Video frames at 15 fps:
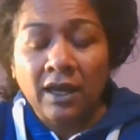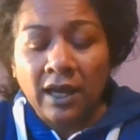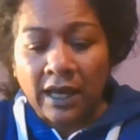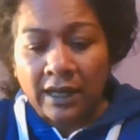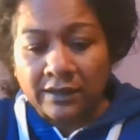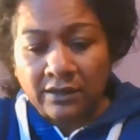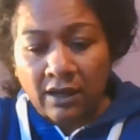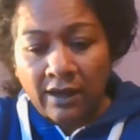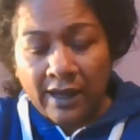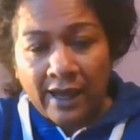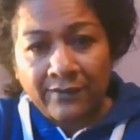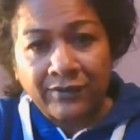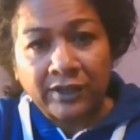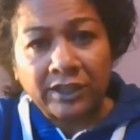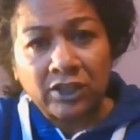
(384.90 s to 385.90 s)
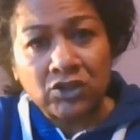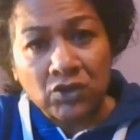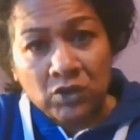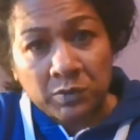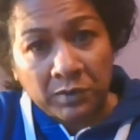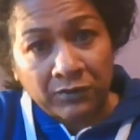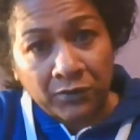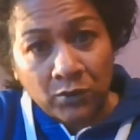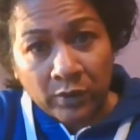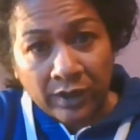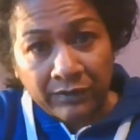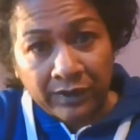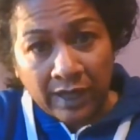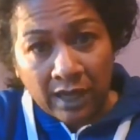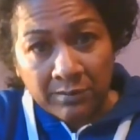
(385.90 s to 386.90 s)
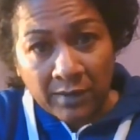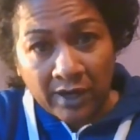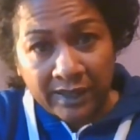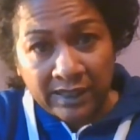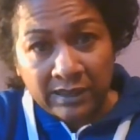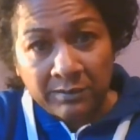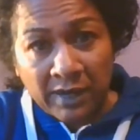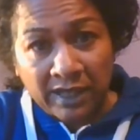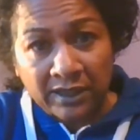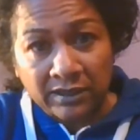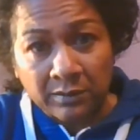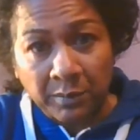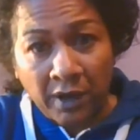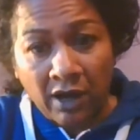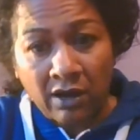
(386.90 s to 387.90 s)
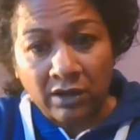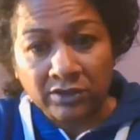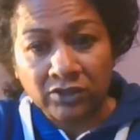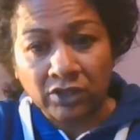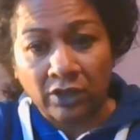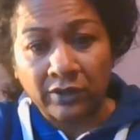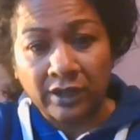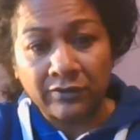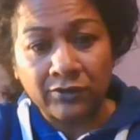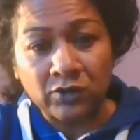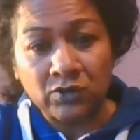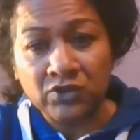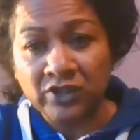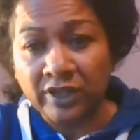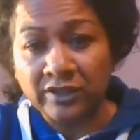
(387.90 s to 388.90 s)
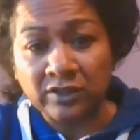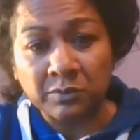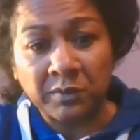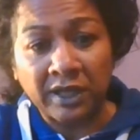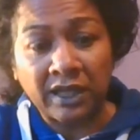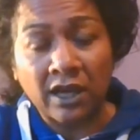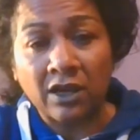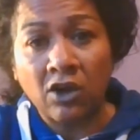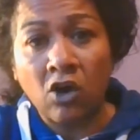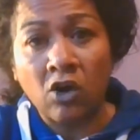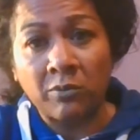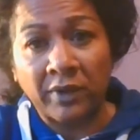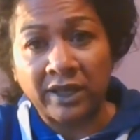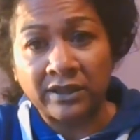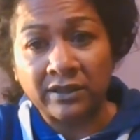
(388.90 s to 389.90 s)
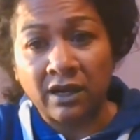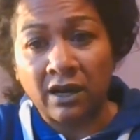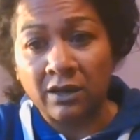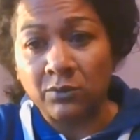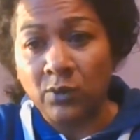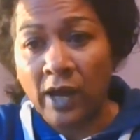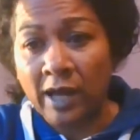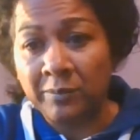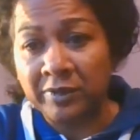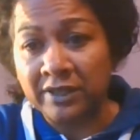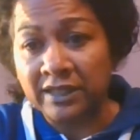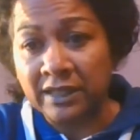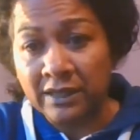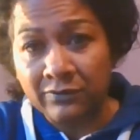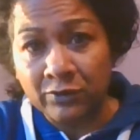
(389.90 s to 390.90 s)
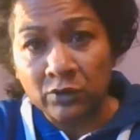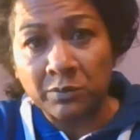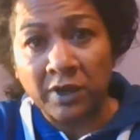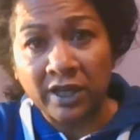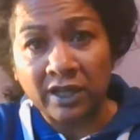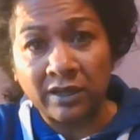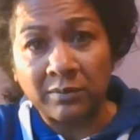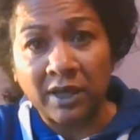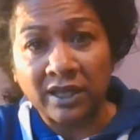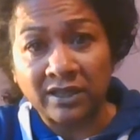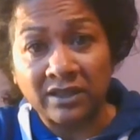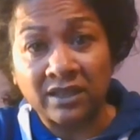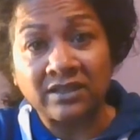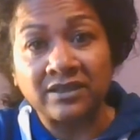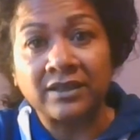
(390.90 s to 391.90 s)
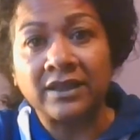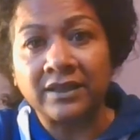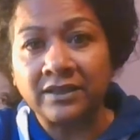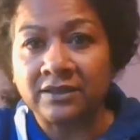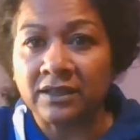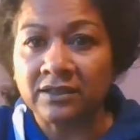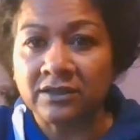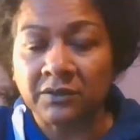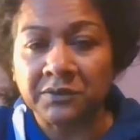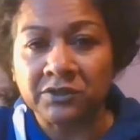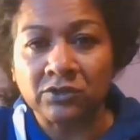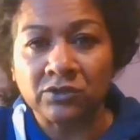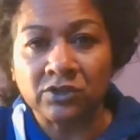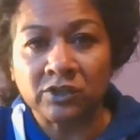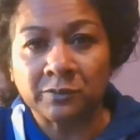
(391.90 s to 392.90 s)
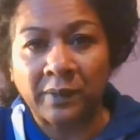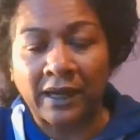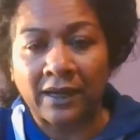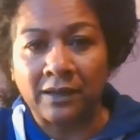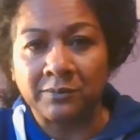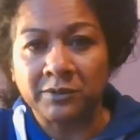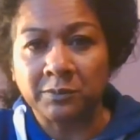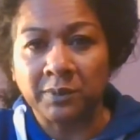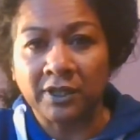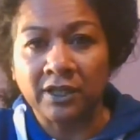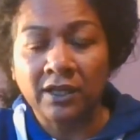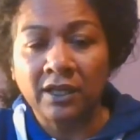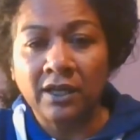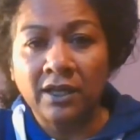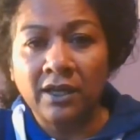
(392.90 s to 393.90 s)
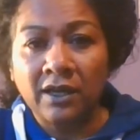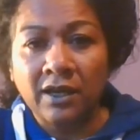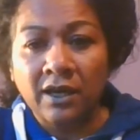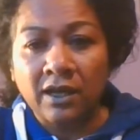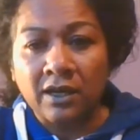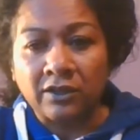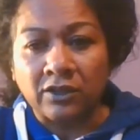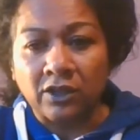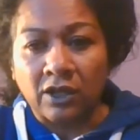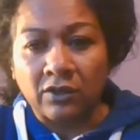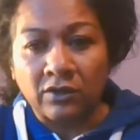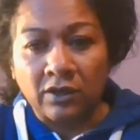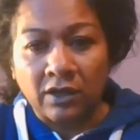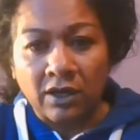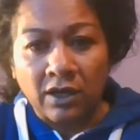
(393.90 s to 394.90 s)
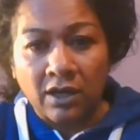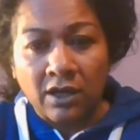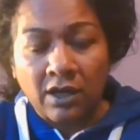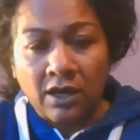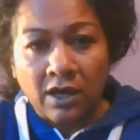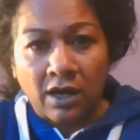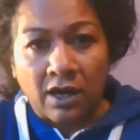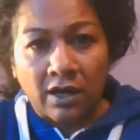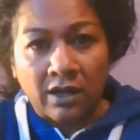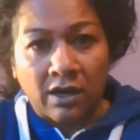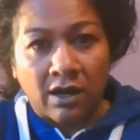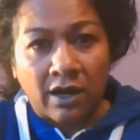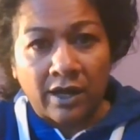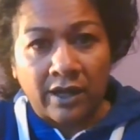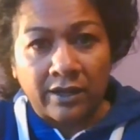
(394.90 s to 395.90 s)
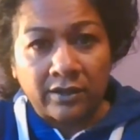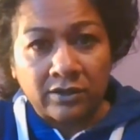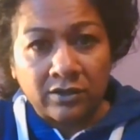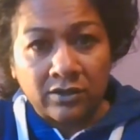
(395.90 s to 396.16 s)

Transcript: And I have had issues before giving out my email in the past. So if you send me a comment, I will happily give you my email and then delete it so it's not spammed. But you know, I, I